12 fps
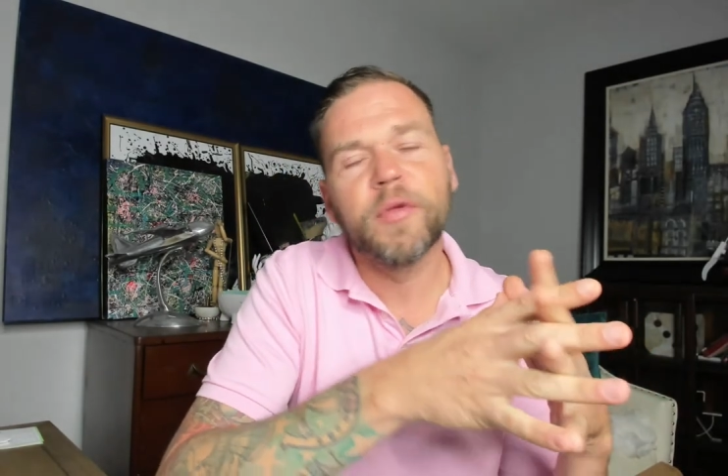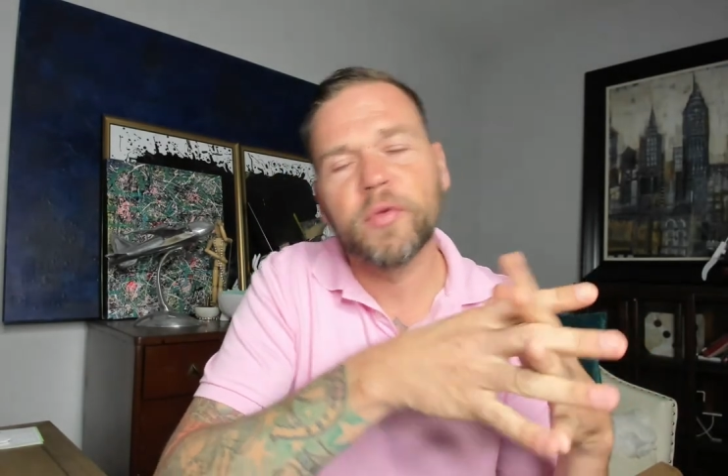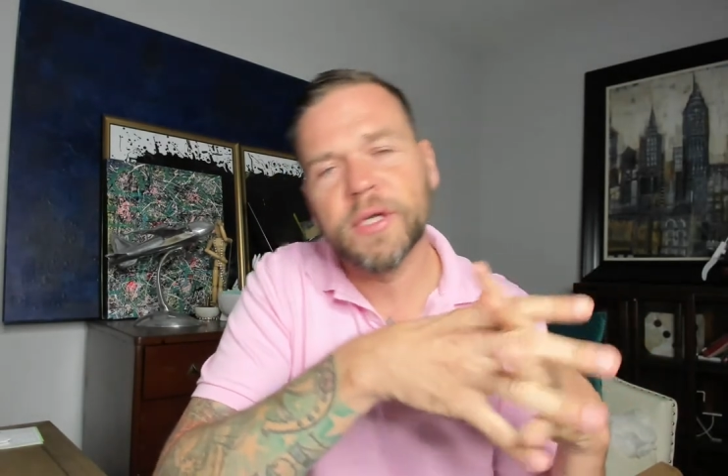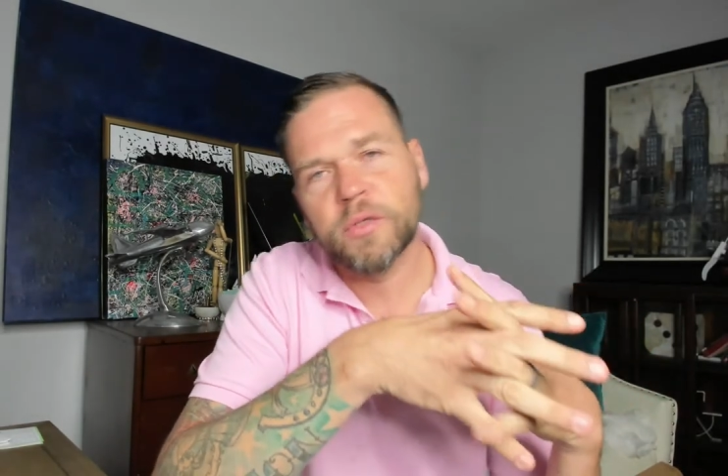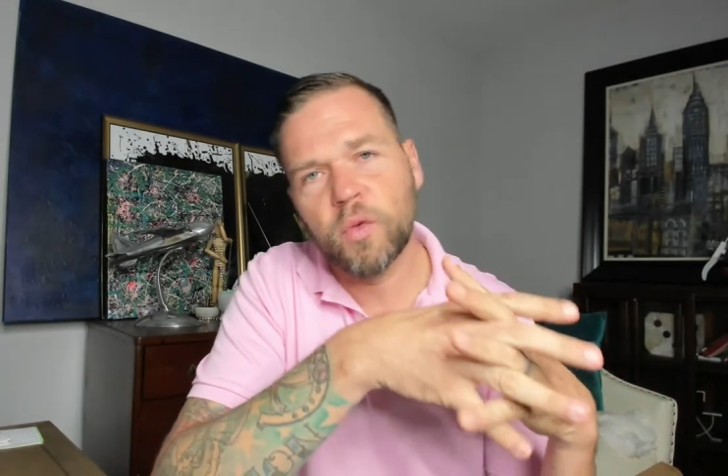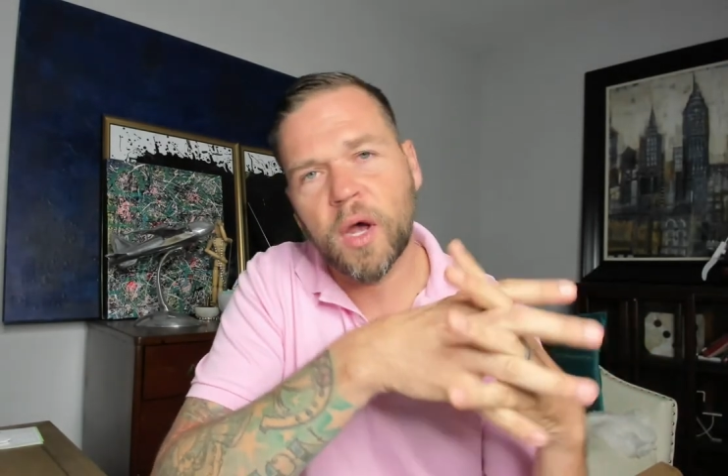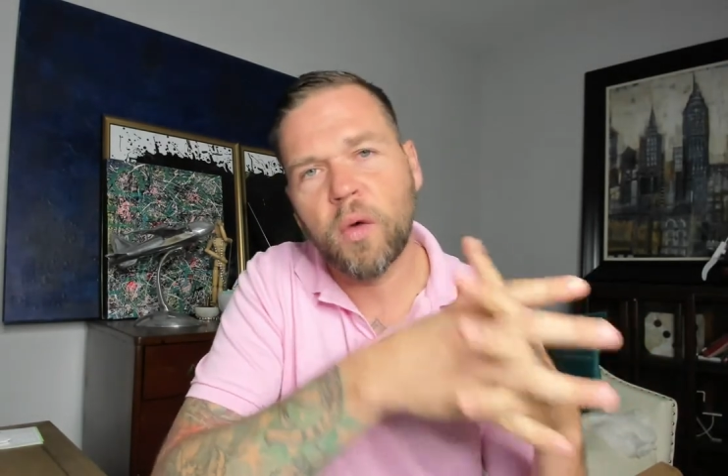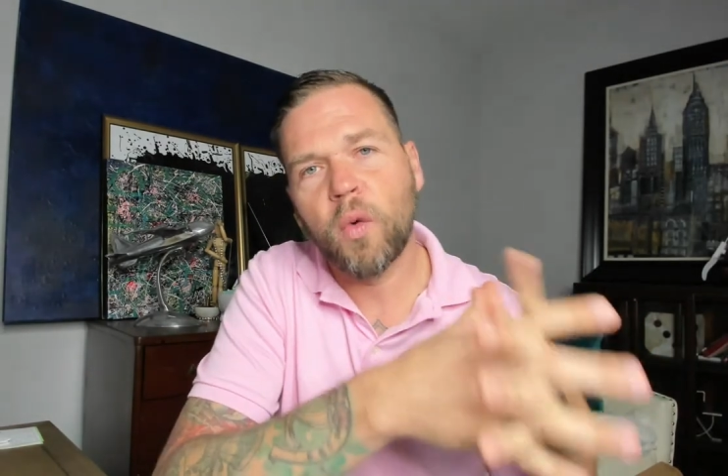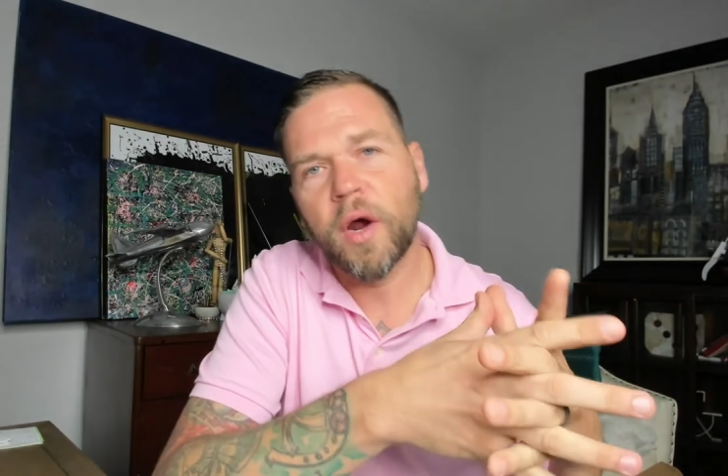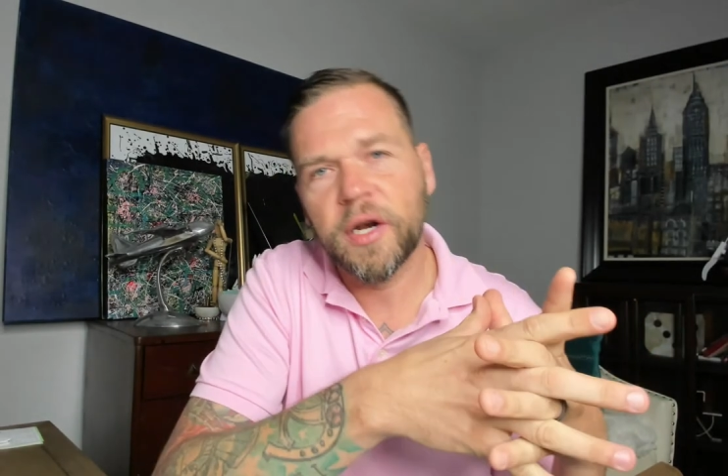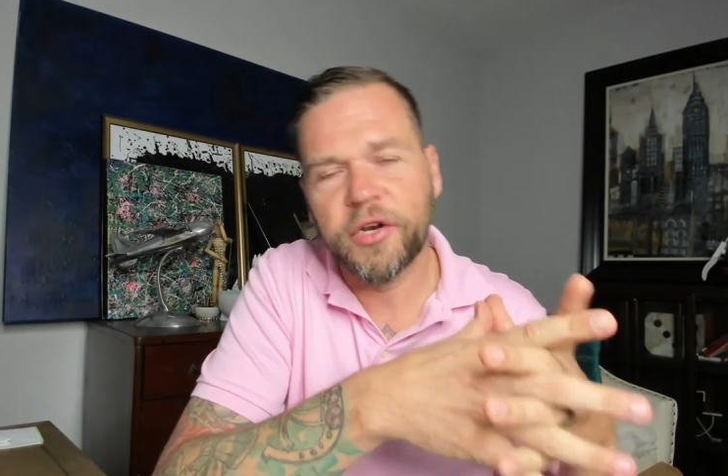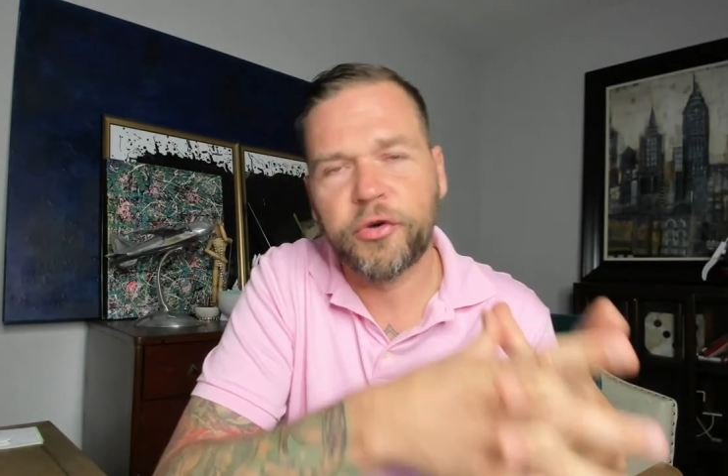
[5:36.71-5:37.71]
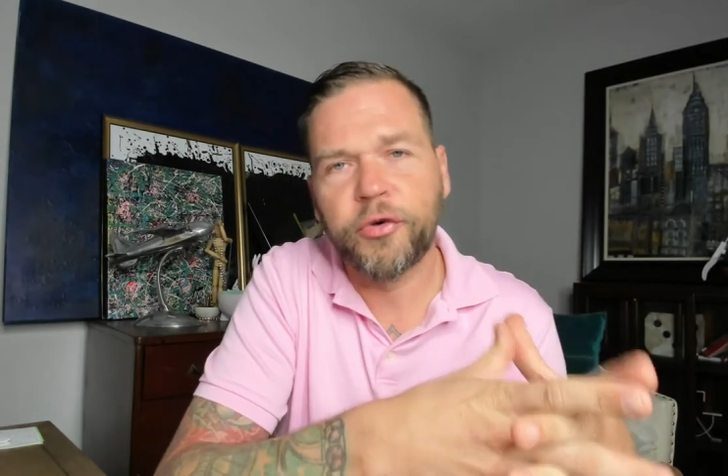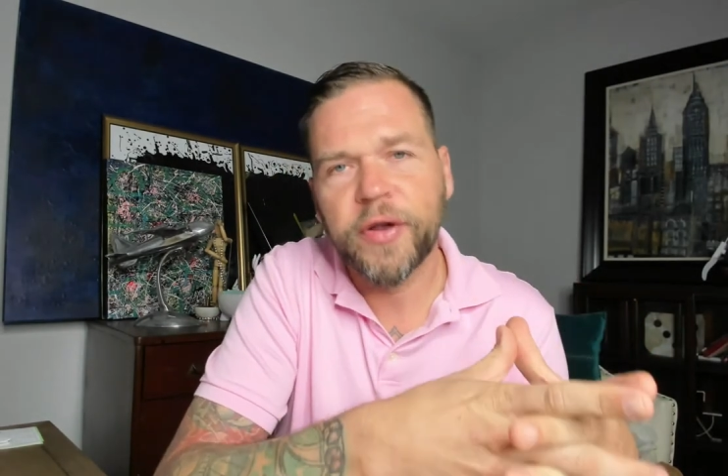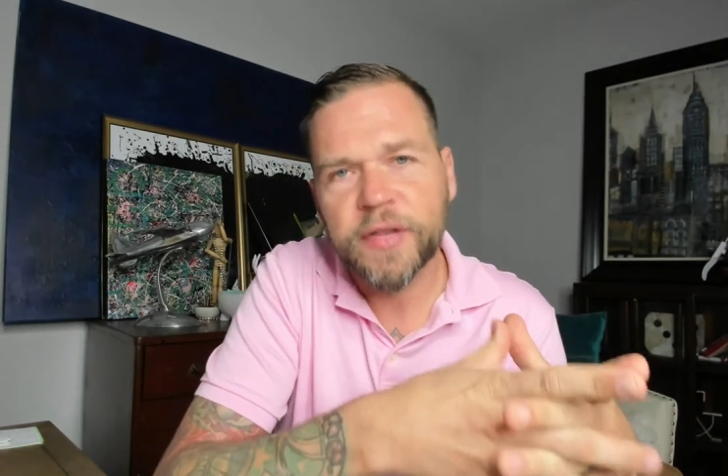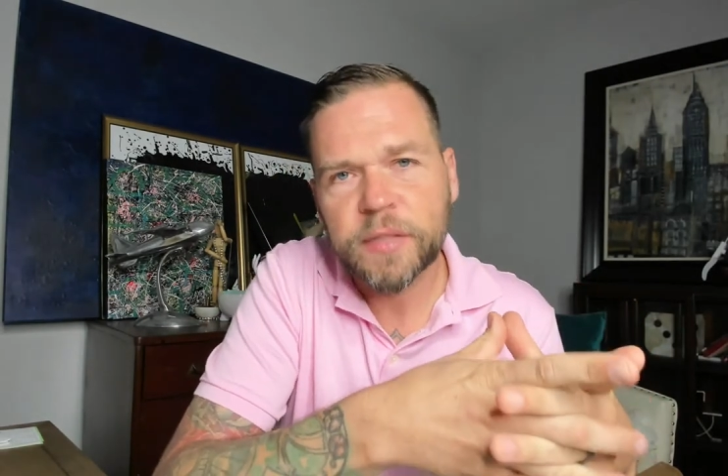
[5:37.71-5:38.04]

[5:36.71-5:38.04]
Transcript: the reason why I wanted to create